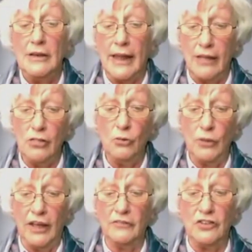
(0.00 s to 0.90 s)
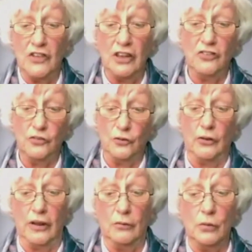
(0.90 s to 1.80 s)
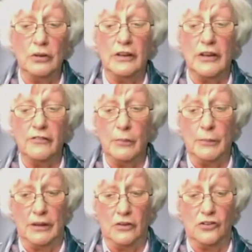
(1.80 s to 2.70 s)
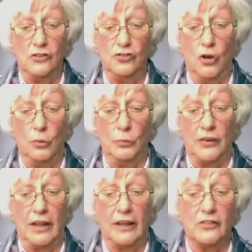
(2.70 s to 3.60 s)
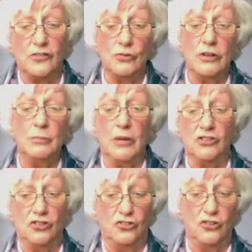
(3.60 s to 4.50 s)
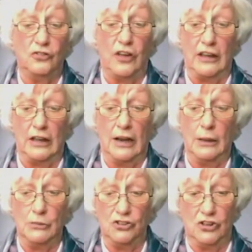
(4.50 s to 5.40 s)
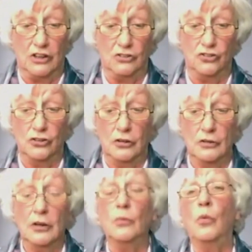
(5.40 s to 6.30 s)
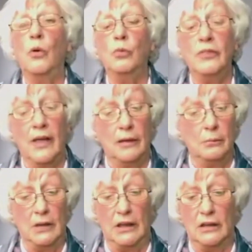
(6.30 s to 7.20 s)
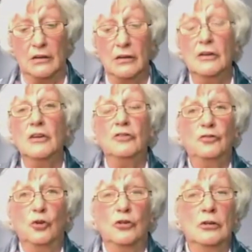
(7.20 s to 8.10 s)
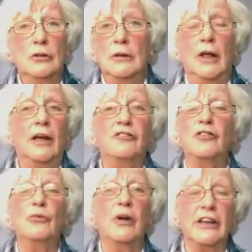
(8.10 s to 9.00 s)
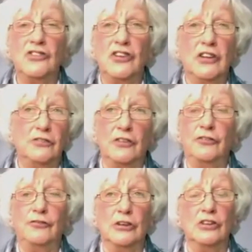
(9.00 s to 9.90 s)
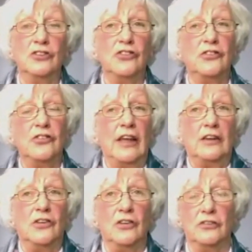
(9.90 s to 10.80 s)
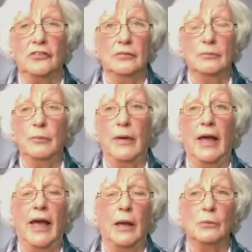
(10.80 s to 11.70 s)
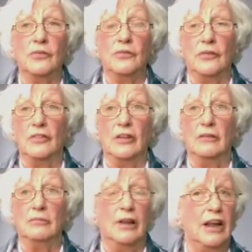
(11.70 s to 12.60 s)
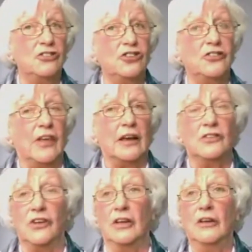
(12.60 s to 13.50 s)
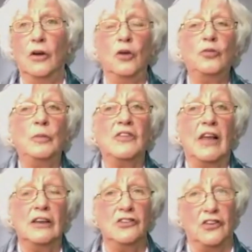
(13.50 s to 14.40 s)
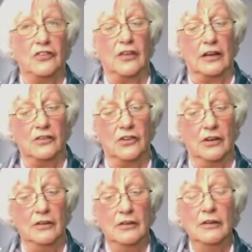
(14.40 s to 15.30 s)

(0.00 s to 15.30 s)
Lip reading: Now that we have a taste for it, will governments adopt extreme measures to fight climate change? And what would that mean for a variety of different sectors, perhaps the leisure sector, hospitality sector,